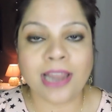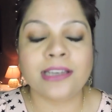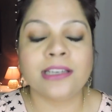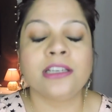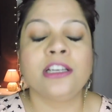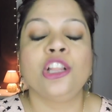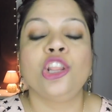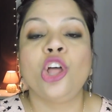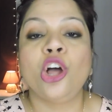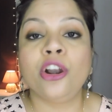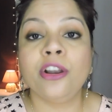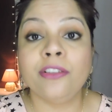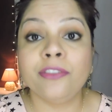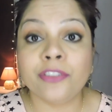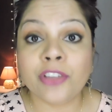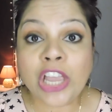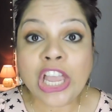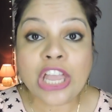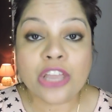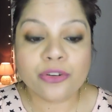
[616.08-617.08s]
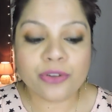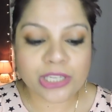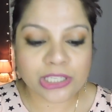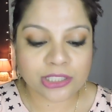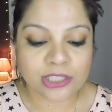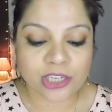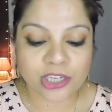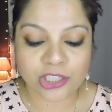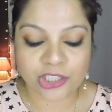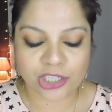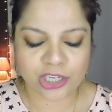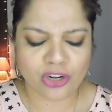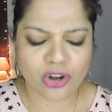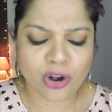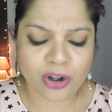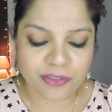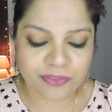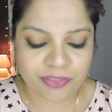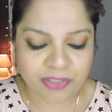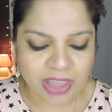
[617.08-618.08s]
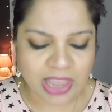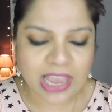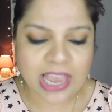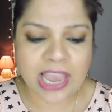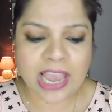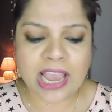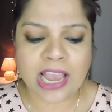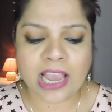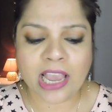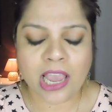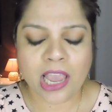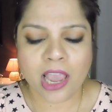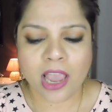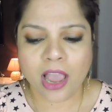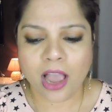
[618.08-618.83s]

I did a lot of research, a lot of thinking